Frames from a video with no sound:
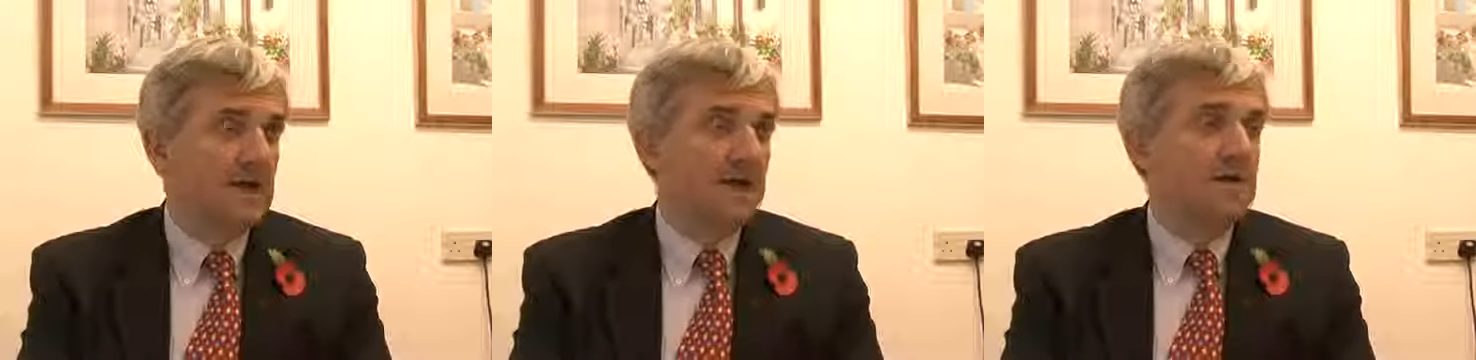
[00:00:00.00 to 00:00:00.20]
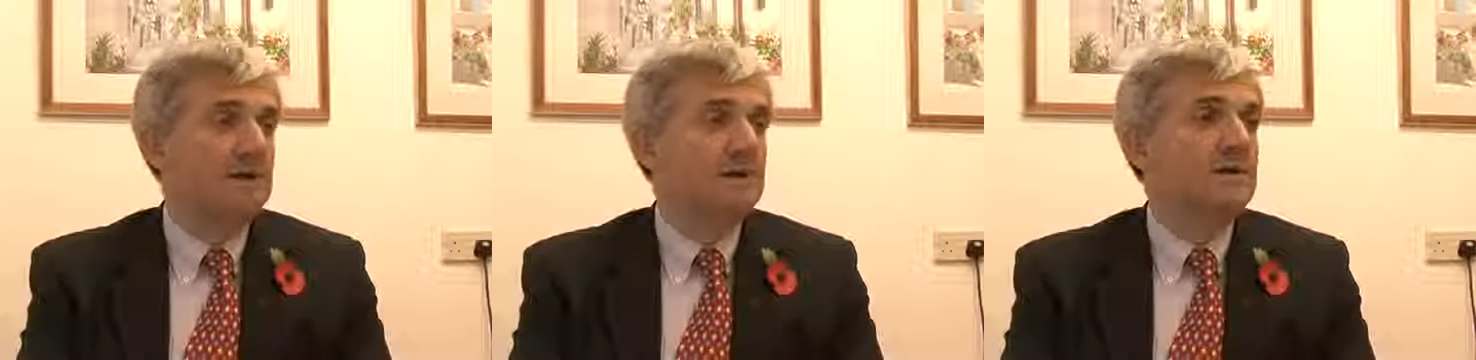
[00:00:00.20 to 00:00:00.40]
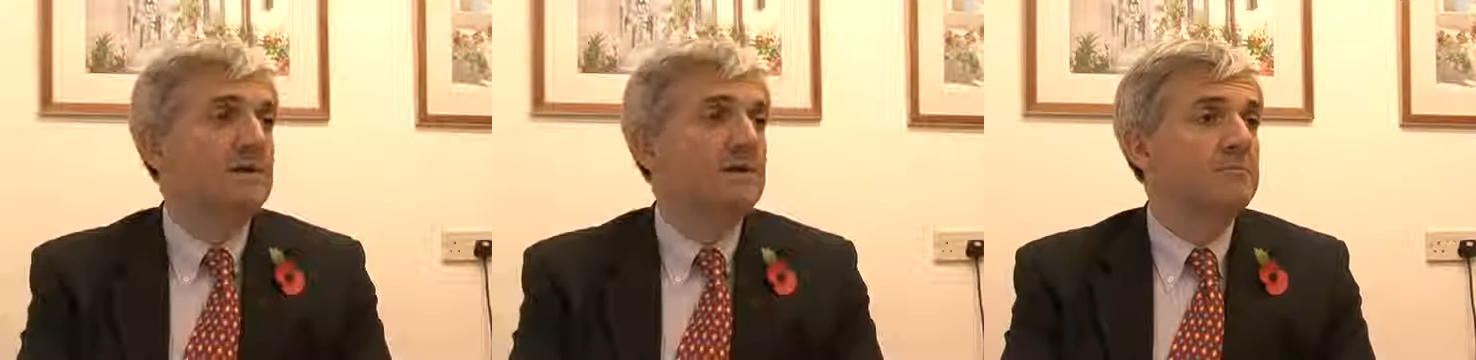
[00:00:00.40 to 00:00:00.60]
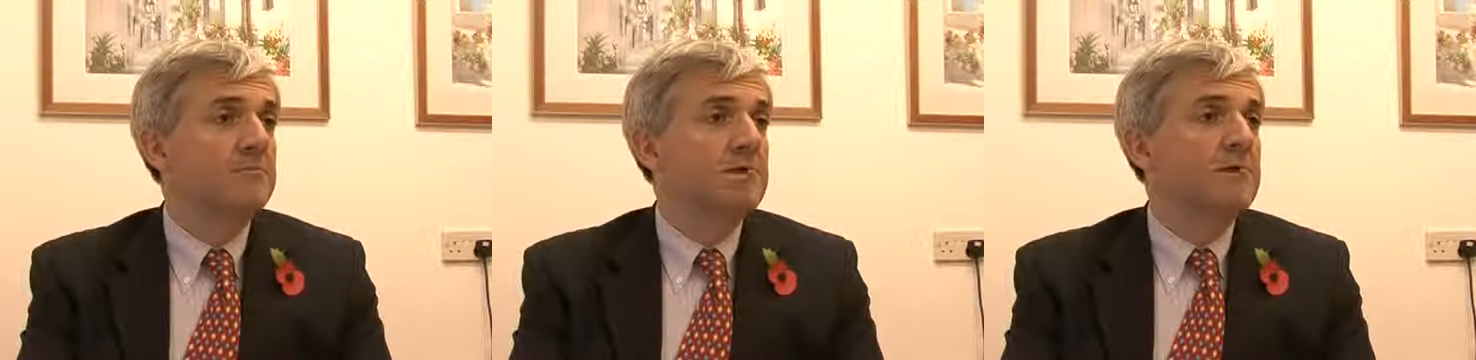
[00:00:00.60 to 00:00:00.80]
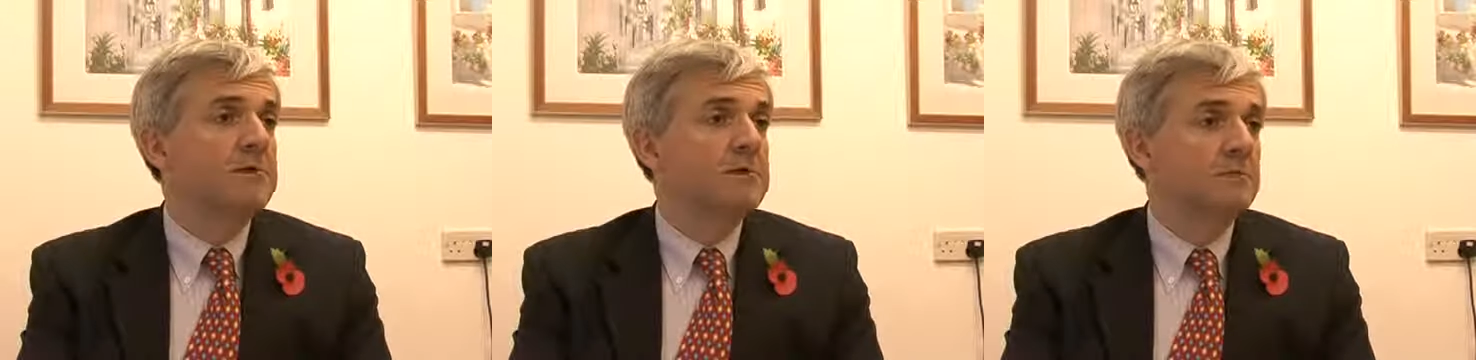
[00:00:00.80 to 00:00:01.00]
And I think the
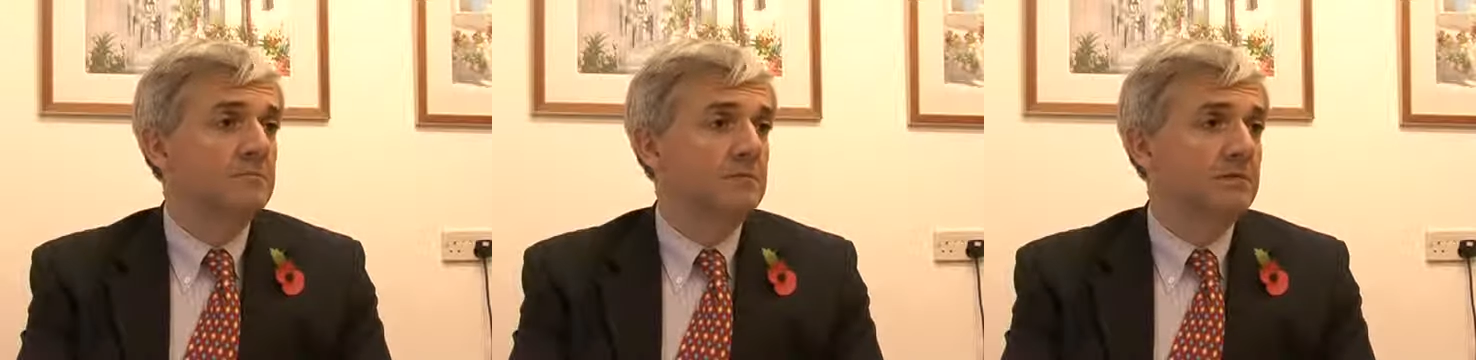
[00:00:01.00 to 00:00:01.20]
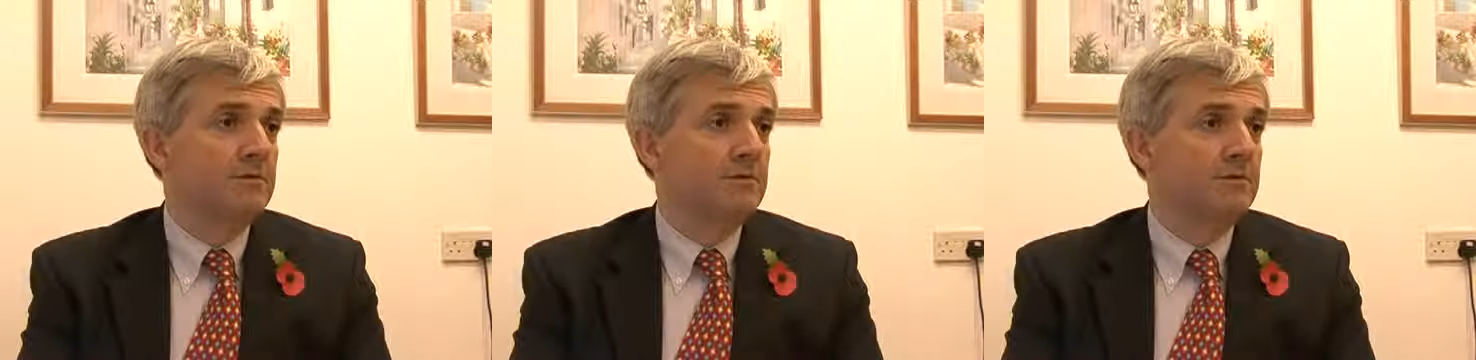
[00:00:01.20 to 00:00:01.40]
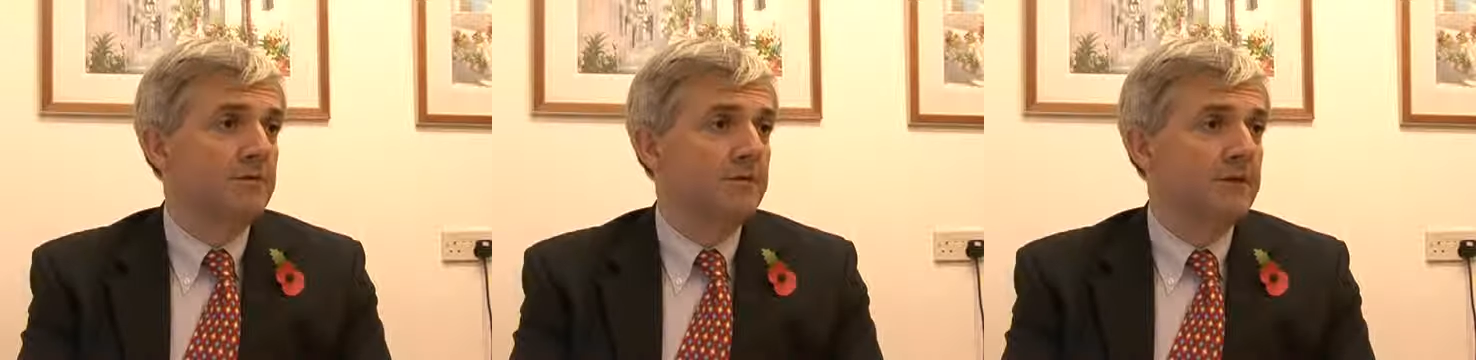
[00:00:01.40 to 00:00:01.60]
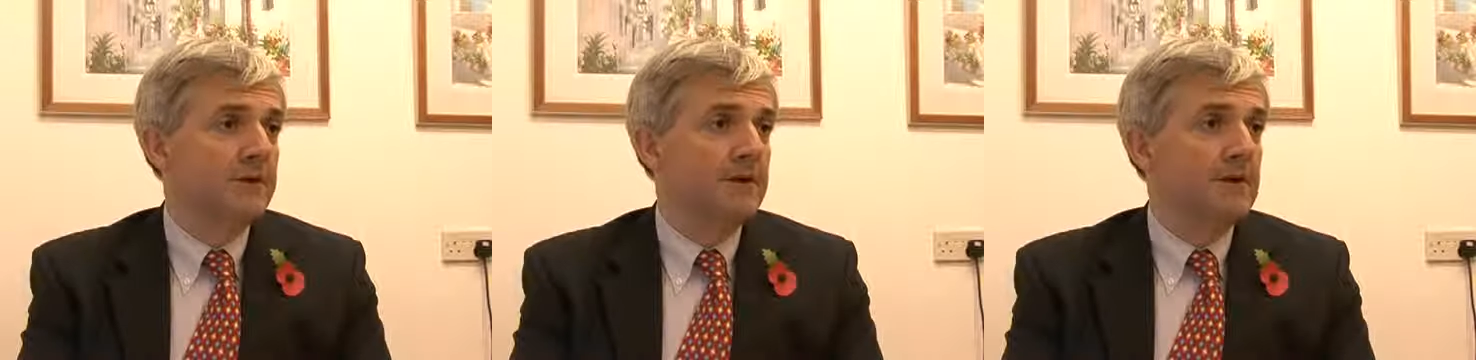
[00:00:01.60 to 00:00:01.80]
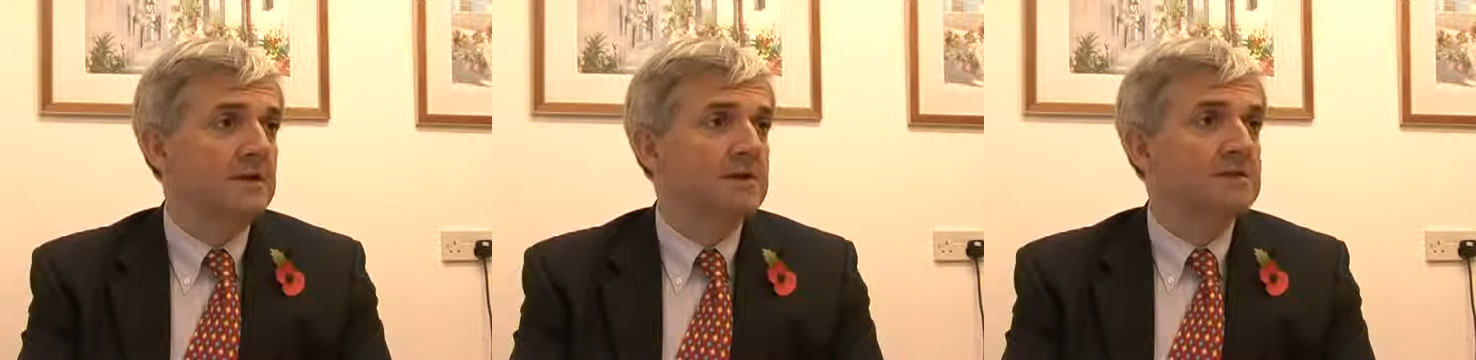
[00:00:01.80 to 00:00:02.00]
most important
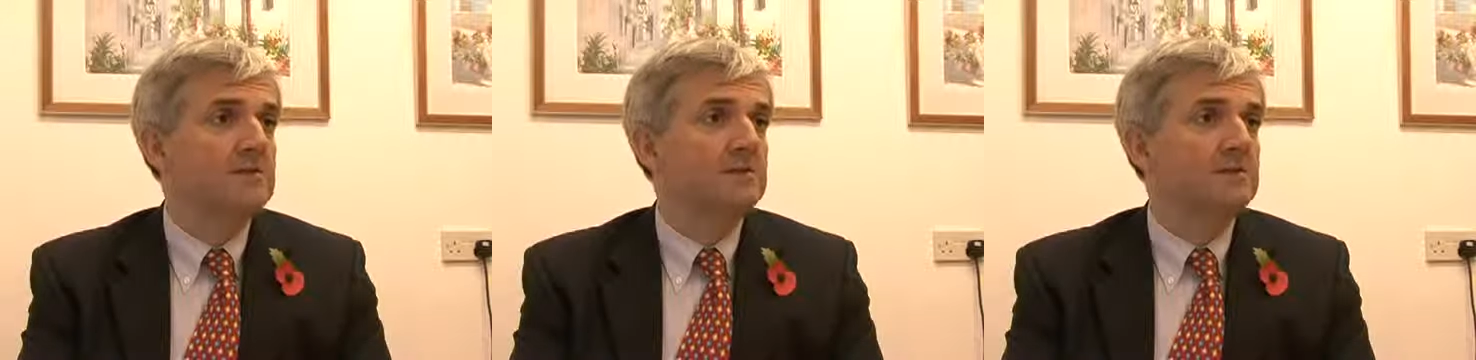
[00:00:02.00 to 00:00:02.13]
thing is